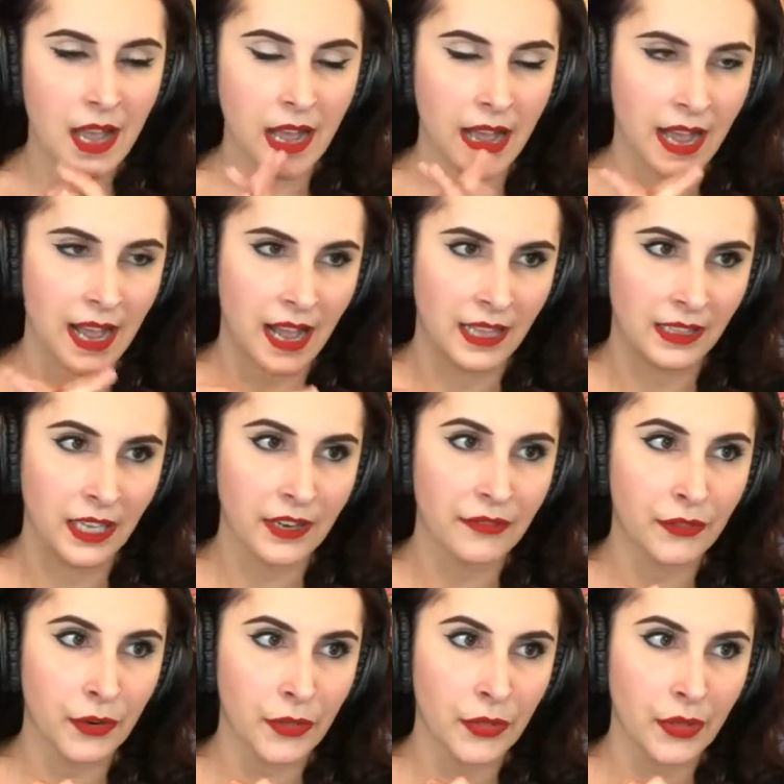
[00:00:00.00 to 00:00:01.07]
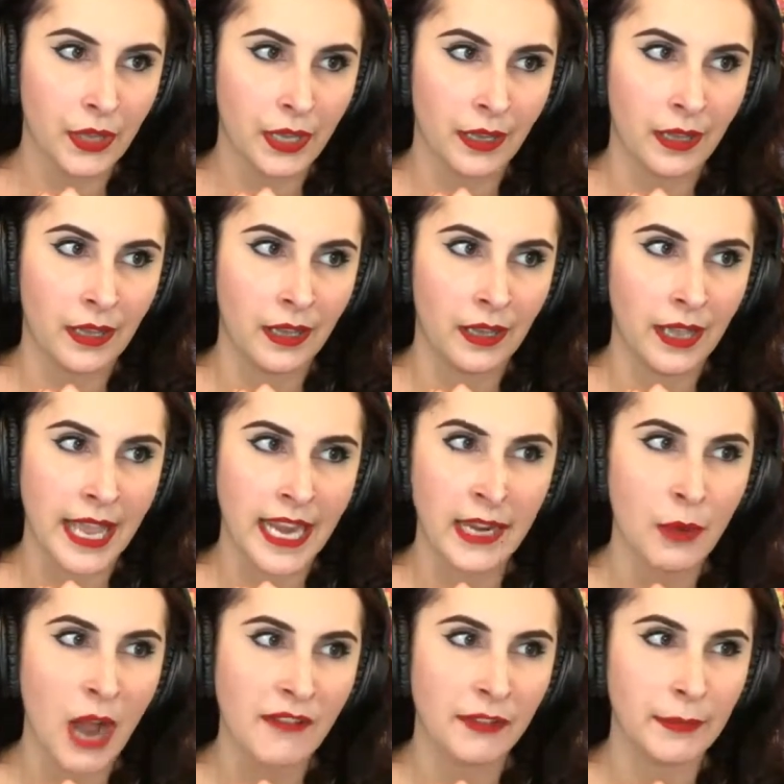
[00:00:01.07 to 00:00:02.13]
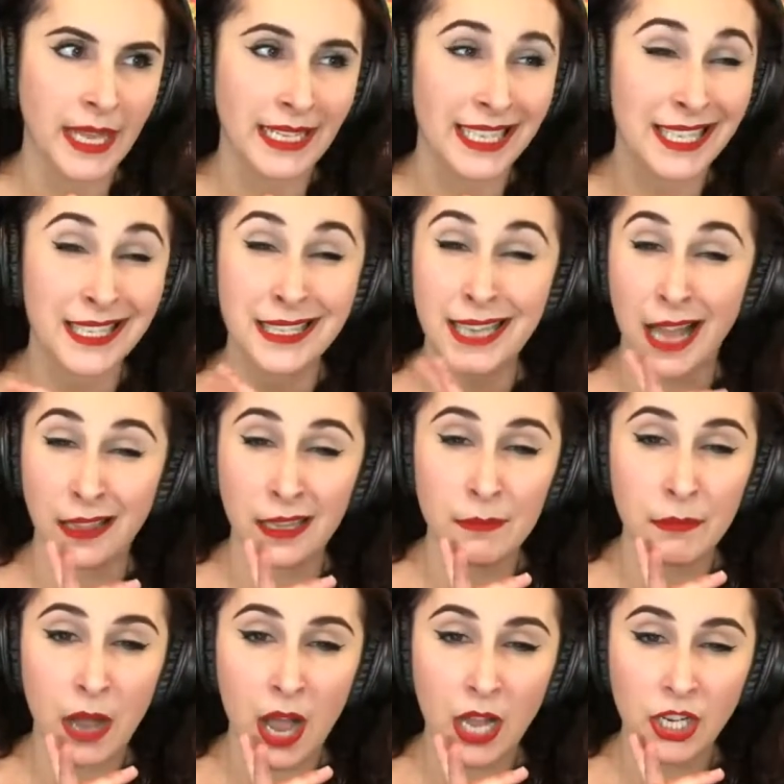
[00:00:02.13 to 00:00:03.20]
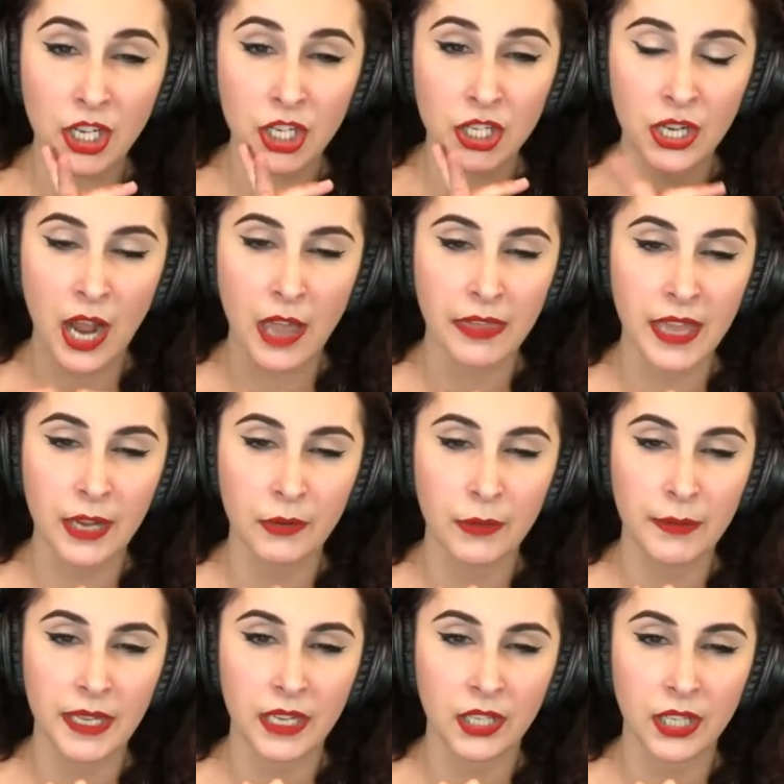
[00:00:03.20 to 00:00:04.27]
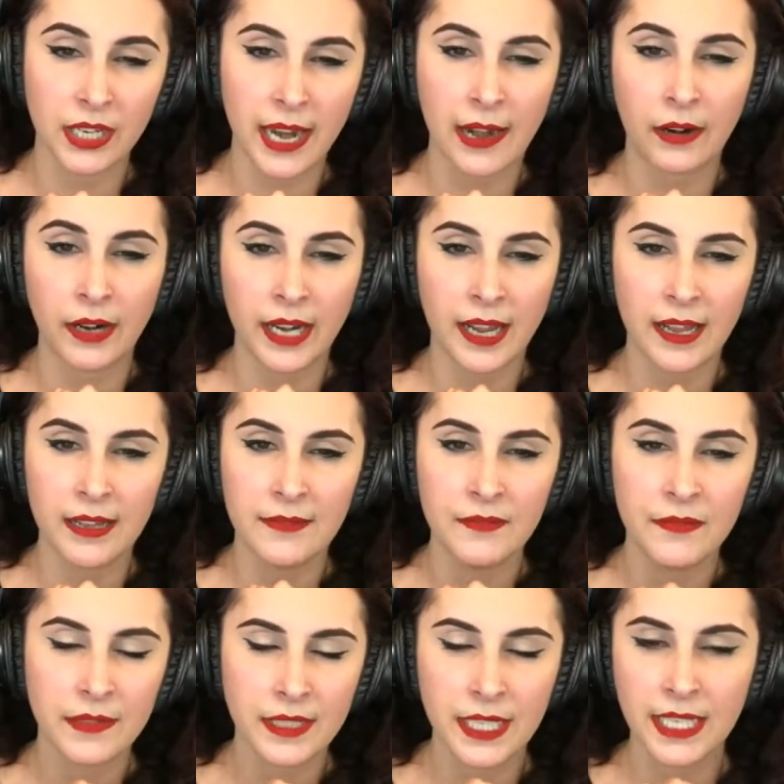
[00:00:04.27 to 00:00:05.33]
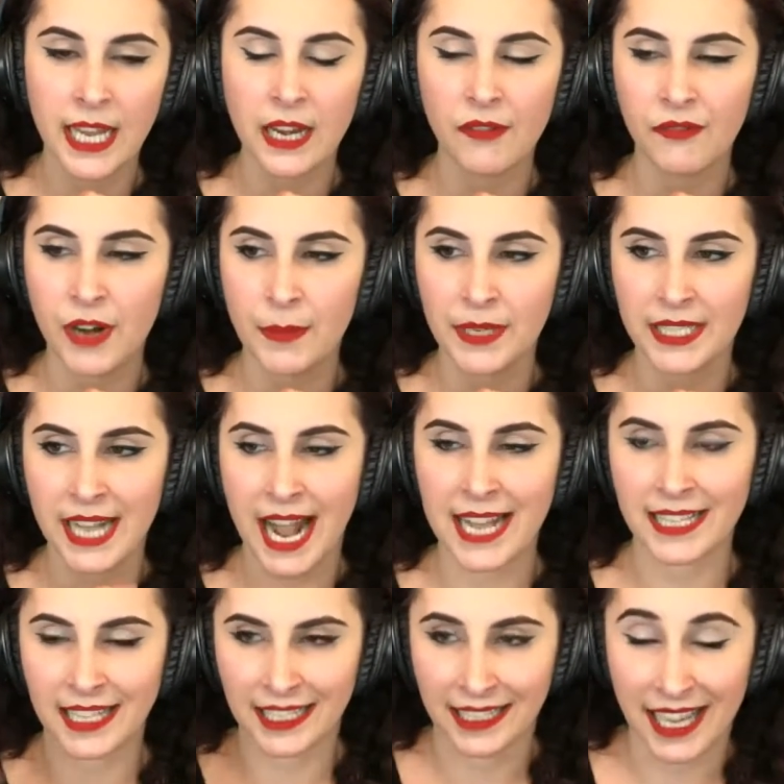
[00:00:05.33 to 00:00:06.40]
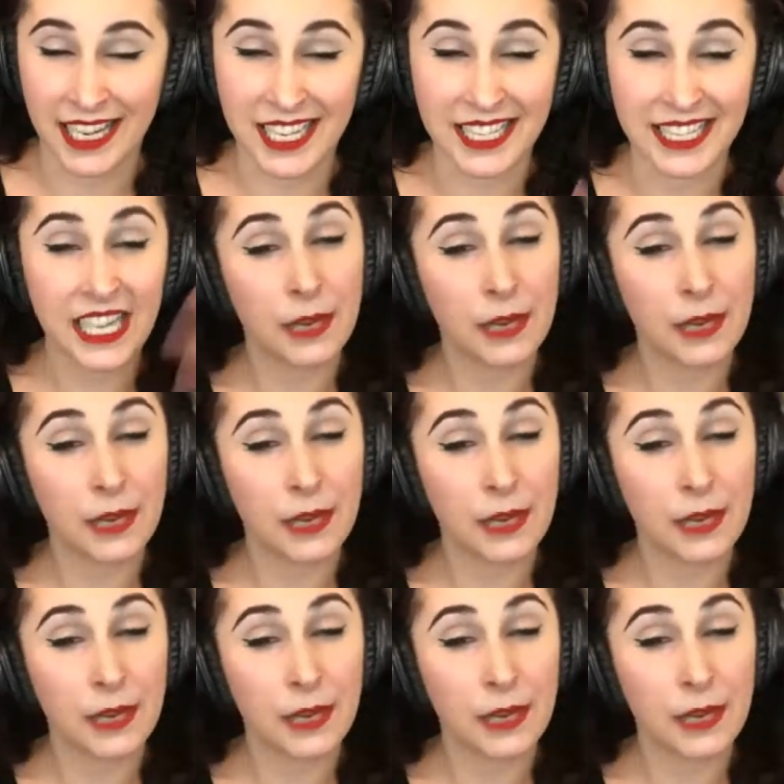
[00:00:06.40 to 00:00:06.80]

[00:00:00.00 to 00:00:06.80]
Look for any wine from like Stellenbosch, I think would be a good area to get it from, because it has like a lot of sea